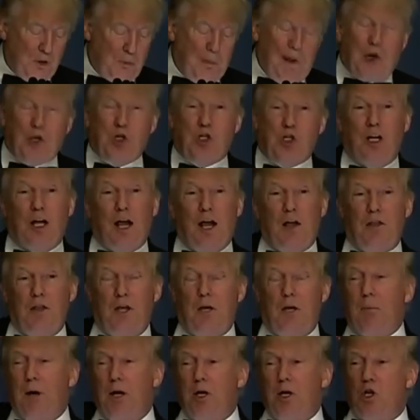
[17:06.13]
especially I
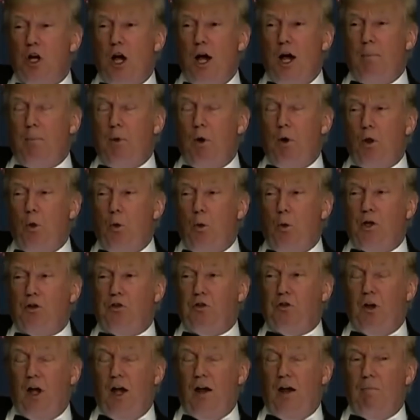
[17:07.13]
think my job on the
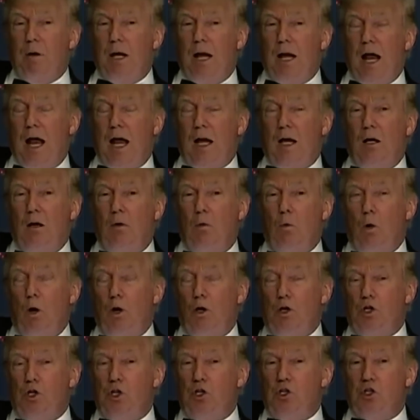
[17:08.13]
west side of Manhattan,
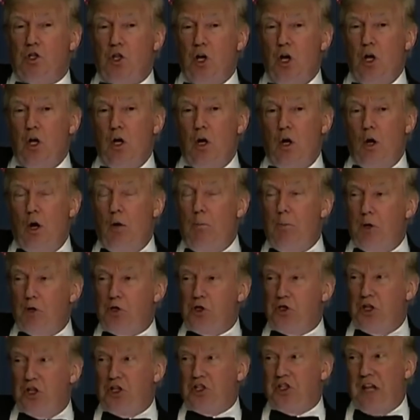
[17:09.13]
which is
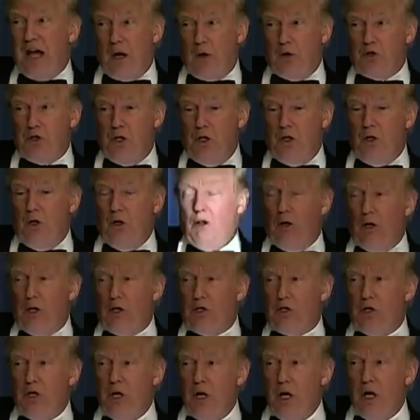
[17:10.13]
almost 6,000
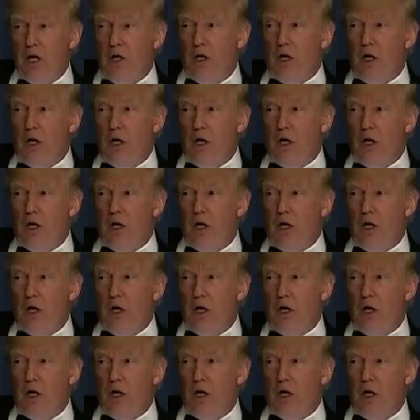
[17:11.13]
units,